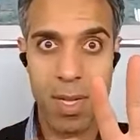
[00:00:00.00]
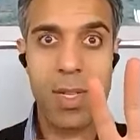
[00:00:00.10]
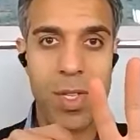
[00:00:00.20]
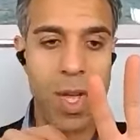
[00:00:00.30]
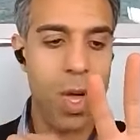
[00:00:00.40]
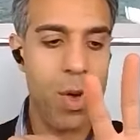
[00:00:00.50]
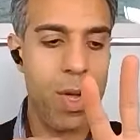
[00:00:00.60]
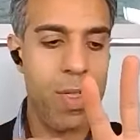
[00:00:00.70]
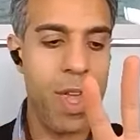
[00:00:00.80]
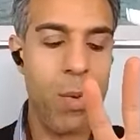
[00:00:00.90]
So
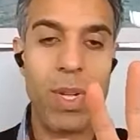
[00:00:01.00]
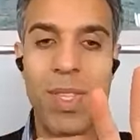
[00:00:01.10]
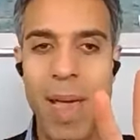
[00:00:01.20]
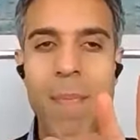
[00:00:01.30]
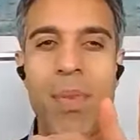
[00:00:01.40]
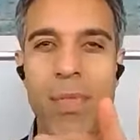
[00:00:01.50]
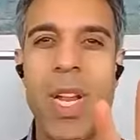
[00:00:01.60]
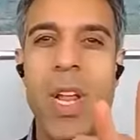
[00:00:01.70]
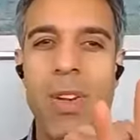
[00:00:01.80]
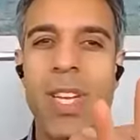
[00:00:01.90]
there were
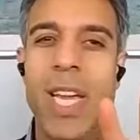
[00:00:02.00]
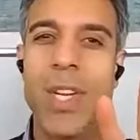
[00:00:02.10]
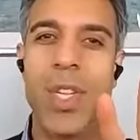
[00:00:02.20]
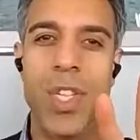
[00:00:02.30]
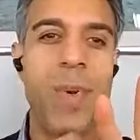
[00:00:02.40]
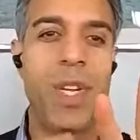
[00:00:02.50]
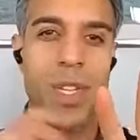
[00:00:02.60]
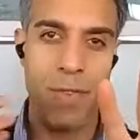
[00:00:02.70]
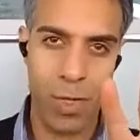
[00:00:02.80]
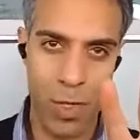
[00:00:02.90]
temporary locations because
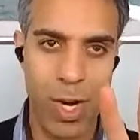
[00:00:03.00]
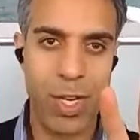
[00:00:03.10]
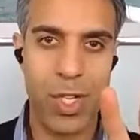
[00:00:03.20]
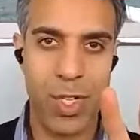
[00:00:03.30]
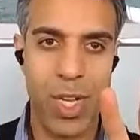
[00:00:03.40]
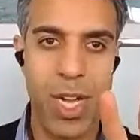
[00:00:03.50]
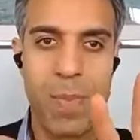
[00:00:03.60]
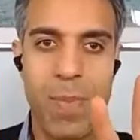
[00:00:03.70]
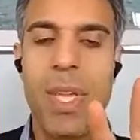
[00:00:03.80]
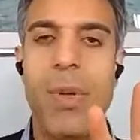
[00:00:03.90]
of construction
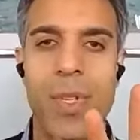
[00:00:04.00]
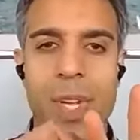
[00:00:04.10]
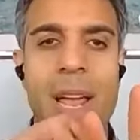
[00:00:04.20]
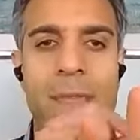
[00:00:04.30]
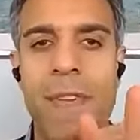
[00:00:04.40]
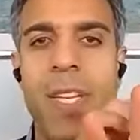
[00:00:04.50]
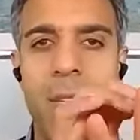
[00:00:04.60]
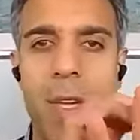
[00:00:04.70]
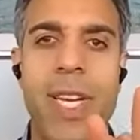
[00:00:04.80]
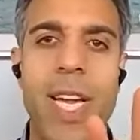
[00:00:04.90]
sites, but they also had
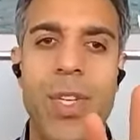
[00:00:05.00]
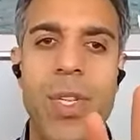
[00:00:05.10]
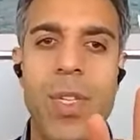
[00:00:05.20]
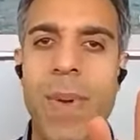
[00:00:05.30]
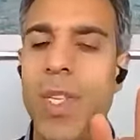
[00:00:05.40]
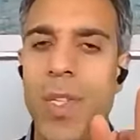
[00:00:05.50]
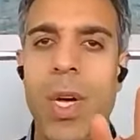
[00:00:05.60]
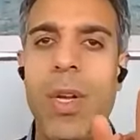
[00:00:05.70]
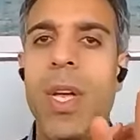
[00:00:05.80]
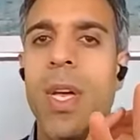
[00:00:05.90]
fixed locations based
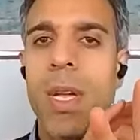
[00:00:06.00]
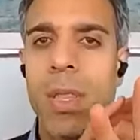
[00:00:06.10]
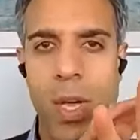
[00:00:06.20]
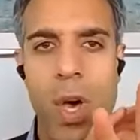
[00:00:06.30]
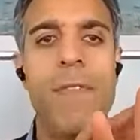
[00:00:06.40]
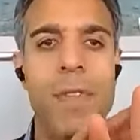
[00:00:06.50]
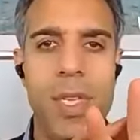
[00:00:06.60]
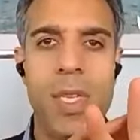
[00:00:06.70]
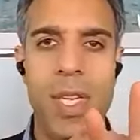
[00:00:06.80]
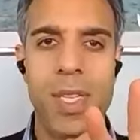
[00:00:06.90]
on the
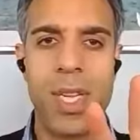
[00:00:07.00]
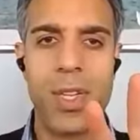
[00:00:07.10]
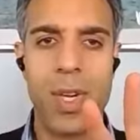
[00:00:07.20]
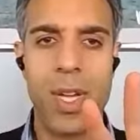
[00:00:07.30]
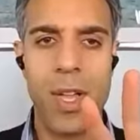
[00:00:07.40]
offices, etc.